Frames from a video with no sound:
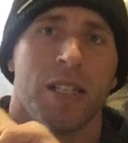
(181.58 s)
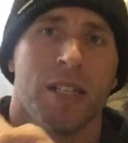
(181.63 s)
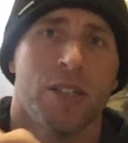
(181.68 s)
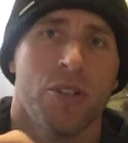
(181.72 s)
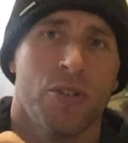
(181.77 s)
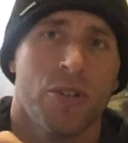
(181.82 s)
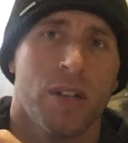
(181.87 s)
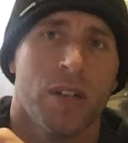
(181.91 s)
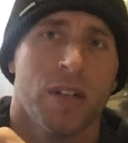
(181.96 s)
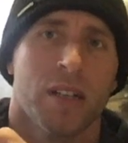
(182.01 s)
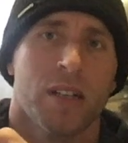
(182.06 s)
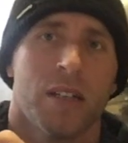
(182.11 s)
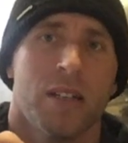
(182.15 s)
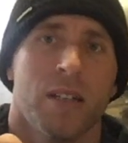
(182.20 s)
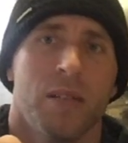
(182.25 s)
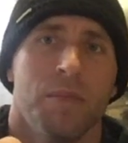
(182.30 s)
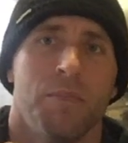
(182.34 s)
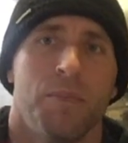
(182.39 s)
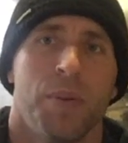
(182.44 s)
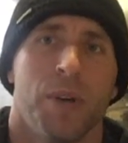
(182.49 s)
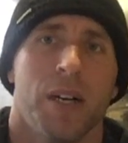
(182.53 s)
this truck,
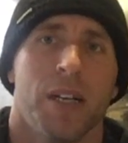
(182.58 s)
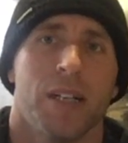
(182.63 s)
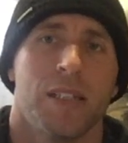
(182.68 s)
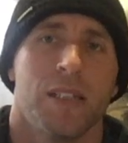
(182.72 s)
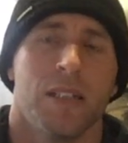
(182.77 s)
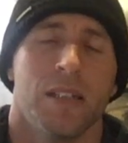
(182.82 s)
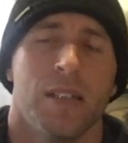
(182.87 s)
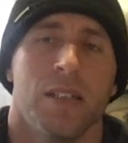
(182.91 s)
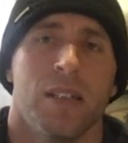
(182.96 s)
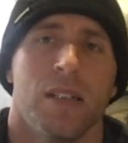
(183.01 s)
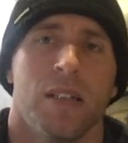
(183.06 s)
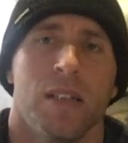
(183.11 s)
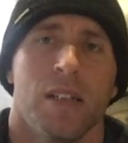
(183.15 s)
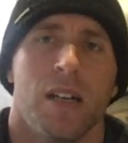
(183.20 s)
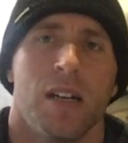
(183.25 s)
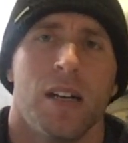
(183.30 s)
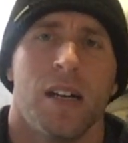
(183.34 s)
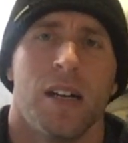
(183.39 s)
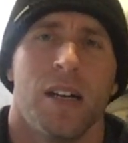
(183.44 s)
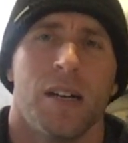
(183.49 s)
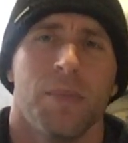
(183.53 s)
but
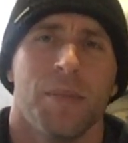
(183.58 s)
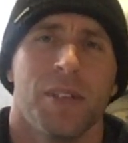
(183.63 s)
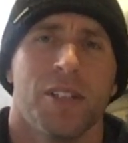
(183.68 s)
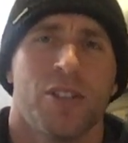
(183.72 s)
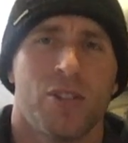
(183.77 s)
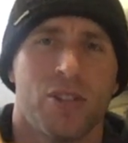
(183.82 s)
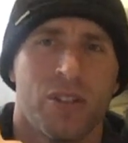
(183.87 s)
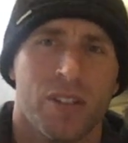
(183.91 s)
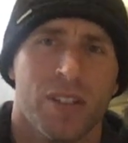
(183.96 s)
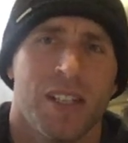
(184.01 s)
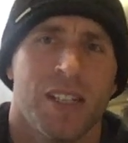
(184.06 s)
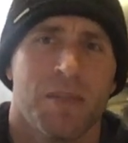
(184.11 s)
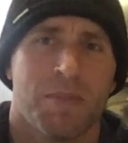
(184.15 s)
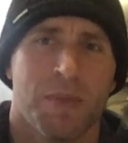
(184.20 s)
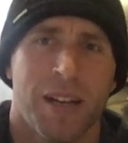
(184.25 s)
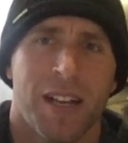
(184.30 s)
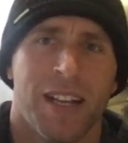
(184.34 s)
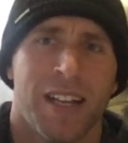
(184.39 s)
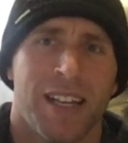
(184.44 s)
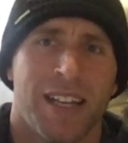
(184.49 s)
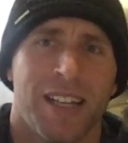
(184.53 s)
this is
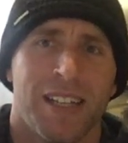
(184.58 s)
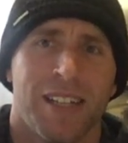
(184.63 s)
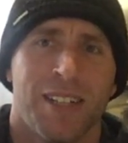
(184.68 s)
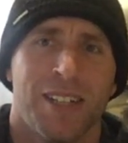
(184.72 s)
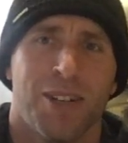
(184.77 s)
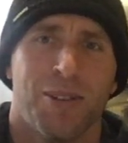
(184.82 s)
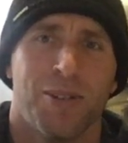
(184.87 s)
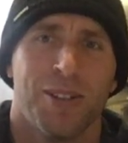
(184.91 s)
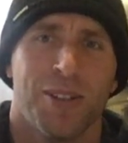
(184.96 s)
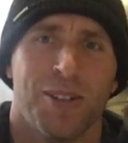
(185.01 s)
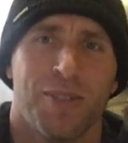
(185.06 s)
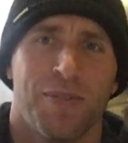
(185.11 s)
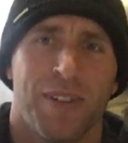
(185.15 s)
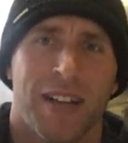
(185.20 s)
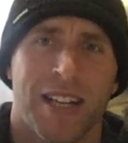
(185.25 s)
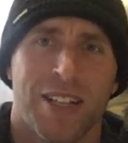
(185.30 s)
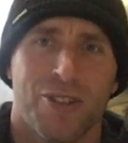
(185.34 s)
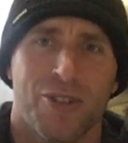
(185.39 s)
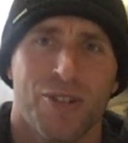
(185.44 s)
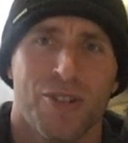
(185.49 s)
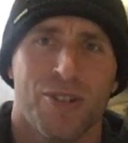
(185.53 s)
my go a little
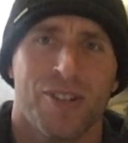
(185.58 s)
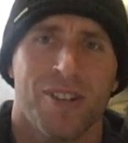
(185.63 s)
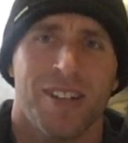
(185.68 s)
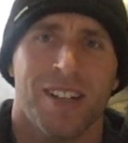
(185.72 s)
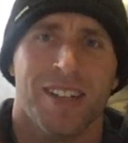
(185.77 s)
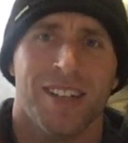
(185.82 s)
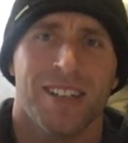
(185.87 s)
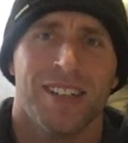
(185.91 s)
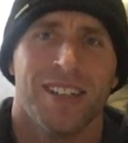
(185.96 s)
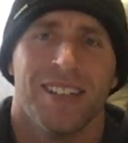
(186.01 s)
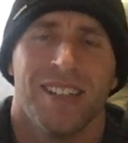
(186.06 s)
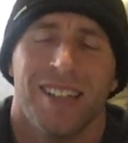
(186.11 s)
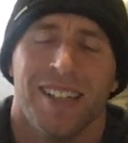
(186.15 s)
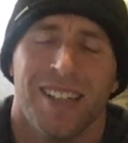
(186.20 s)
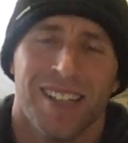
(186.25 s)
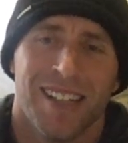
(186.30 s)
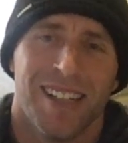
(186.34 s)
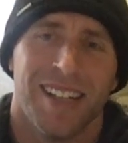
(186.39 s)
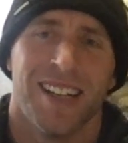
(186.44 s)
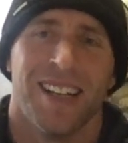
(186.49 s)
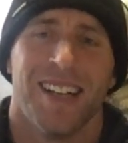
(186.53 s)
faster truck.
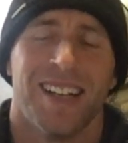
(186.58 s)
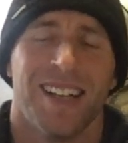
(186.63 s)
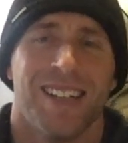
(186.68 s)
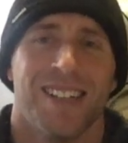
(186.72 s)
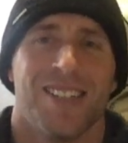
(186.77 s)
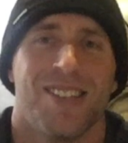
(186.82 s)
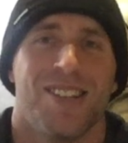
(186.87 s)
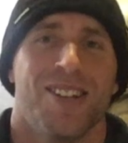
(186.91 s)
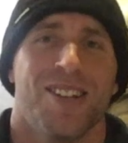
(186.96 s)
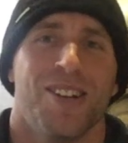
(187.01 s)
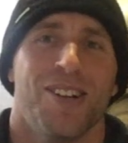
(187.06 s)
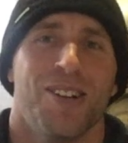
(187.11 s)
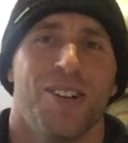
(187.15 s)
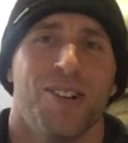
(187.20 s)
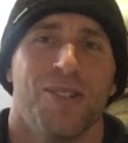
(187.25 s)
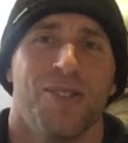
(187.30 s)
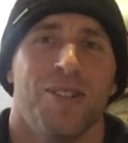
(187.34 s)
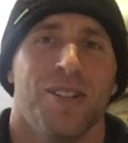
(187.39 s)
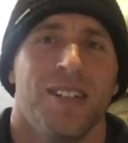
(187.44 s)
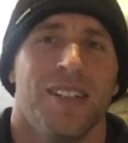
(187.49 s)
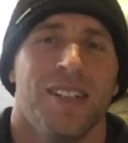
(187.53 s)

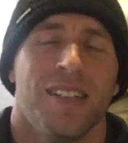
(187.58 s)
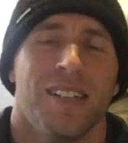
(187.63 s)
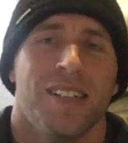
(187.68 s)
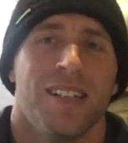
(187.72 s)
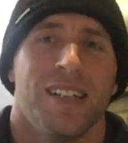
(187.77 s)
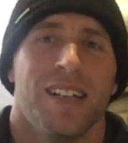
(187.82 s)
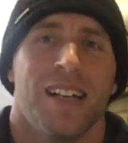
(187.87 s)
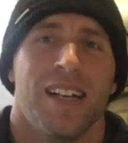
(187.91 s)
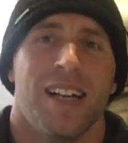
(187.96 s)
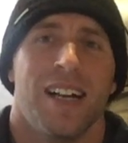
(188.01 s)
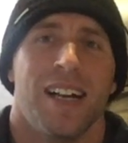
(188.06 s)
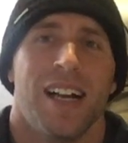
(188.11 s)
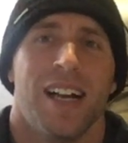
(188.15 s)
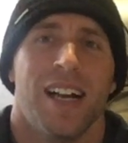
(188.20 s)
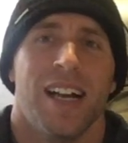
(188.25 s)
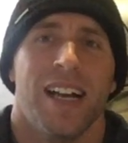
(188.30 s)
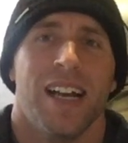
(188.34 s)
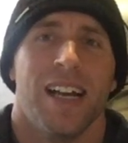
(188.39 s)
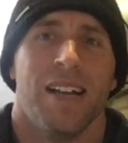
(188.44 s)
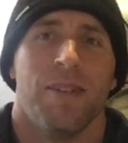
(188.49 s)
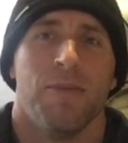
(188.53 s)
So
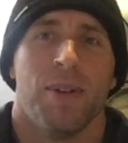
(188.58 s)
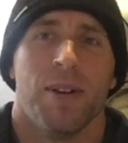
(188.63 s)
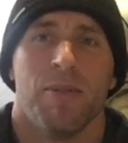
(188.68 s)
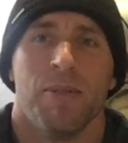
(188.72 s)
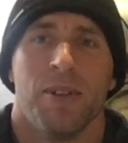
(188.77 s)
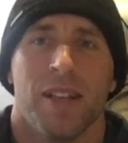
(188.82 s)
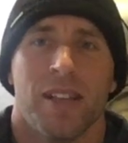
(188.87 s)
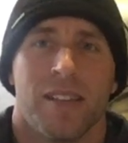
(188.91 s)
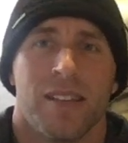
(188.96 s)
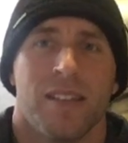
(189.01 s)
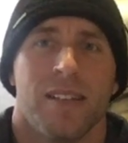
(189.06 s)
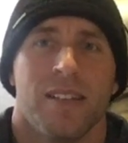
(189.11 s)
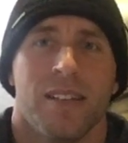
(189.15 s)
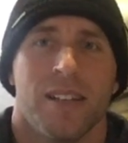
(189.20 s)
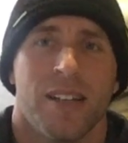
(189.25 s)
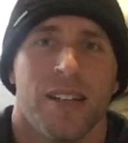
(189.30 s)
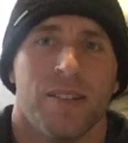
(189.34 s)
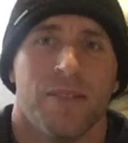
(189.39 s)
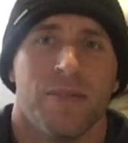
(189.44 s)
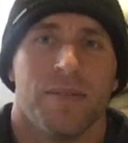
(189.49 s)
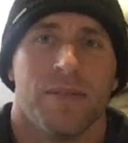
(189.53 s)
I went with,
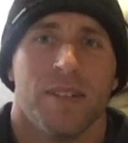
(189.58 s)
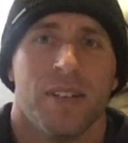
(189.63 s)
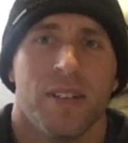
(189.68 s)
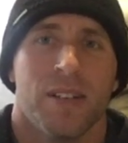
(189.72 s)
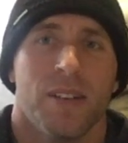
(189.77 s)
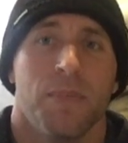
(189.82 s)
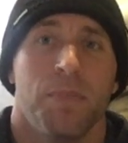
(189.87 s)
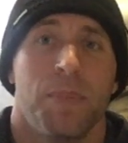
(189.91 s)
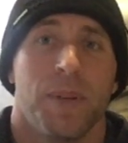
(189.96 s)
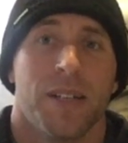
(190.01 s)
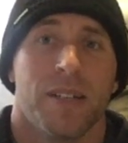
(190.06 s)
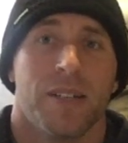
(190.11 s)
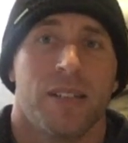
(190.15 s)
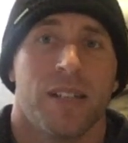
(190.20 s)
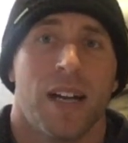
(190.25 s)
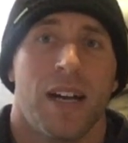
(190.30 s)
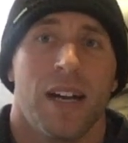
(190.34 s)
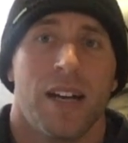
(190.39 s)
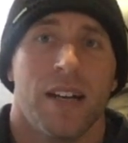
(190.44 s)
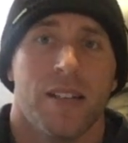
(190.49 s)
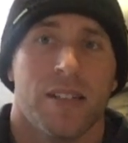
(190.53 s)
bigger
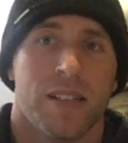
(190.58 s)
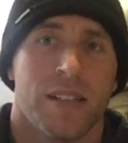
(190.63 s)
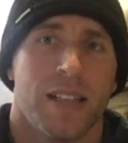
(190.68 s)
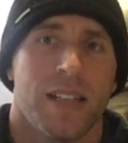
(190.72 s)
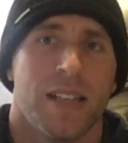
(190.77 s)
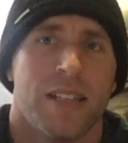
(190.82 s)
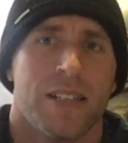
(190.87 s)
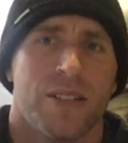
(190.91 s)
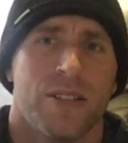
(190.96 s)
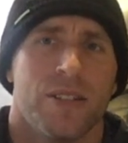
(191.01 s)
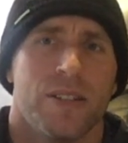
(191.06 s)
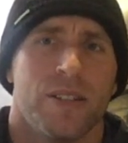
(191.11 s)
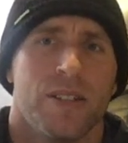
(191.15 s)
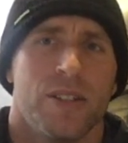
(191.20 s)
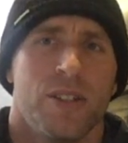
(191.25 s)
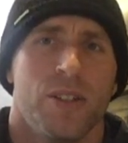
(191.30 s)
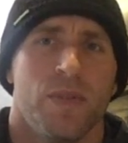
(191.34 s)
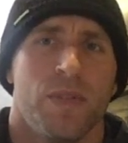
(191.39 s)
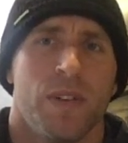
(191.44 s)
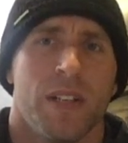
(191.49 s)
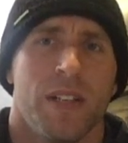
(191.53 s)
tires. I think these are
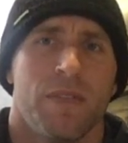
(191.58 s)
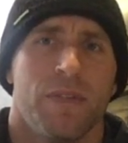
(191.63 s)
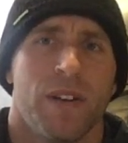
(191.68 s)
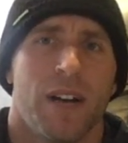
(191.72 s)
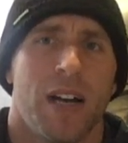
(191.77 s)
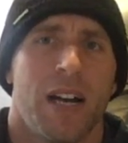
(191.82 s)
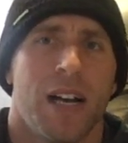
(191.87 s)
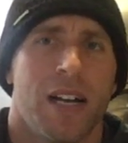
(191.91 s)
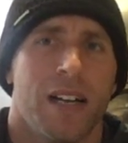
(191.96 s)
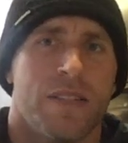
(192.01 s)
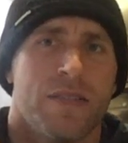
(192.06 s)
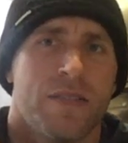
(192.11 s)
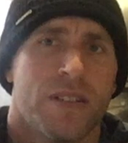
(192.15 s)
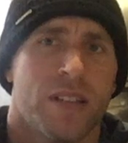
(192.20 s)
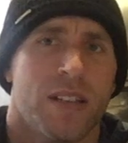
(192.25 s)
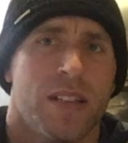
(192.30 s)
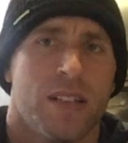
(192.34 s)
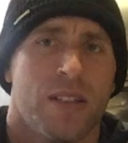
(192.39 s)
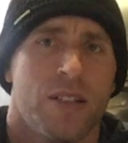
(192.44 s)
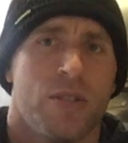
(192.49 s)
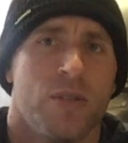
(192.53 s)
255s
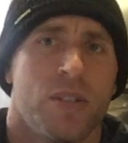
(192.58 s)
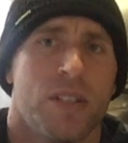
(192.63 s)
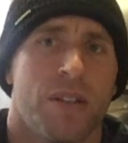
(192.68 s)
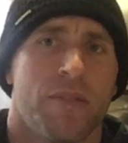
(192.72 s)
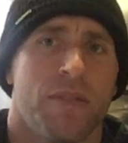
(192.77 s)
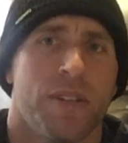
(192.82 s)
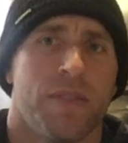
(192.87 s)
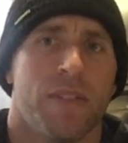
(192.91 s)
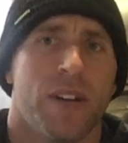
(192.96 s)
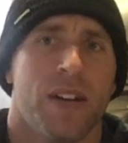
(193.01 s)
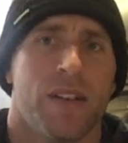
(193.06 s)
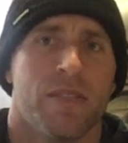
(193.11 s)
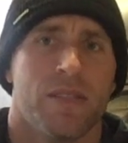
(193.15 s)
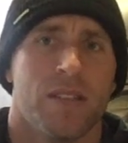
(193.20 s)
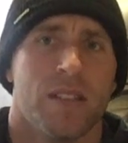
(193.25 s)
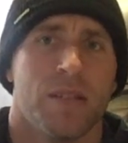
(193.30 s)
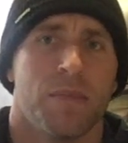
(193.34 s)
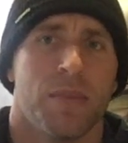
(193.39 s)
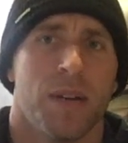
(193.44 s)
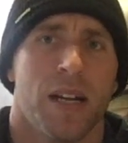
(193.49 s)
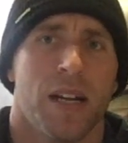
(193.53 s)
and then 275s
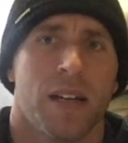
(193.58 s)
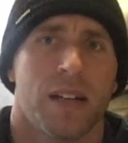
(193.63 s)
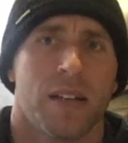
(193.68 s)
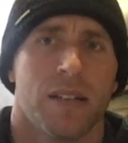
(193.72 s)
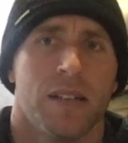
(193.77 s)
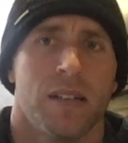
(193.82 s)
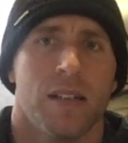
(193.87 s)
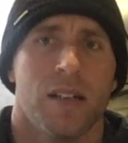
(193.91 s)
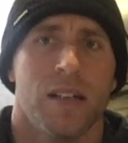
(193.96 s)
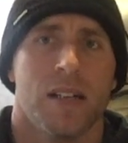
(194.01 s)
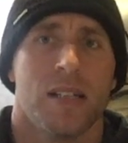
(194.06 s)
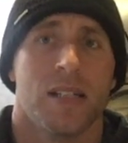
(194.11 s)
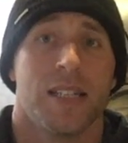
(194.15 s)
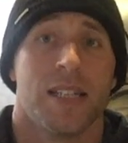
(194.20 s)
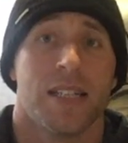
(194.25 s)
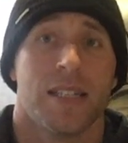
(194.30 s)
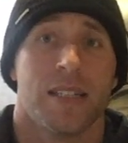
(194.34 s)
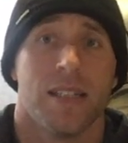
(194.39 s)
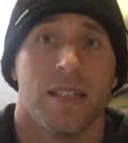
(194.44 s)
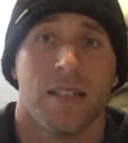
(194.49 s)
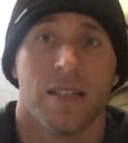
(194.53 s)
in the back,
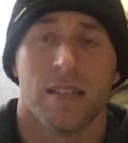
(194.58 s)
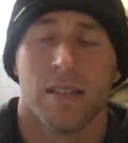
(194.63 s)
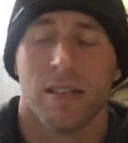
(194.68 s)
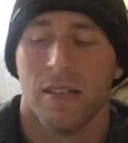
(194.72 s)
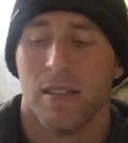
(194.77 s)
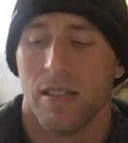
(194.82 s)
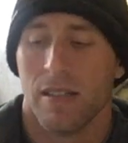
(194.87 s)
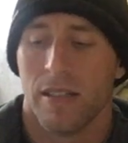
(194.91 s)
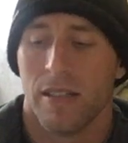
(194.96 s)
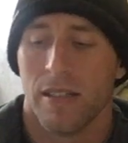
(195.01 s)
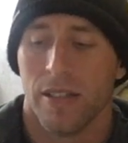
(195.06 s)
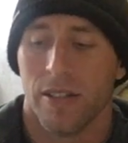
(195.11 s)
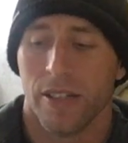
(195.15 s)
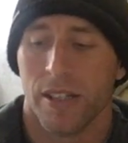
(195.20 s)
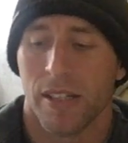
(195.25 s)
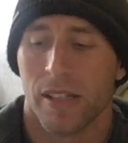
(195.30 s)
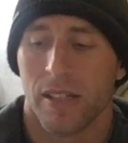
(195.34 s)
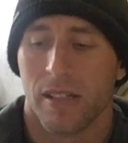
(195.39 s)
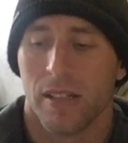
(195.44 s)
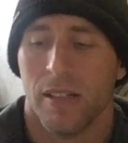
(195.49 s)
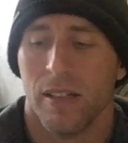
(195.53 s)
60s
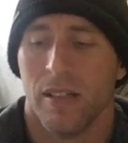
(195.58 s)
series.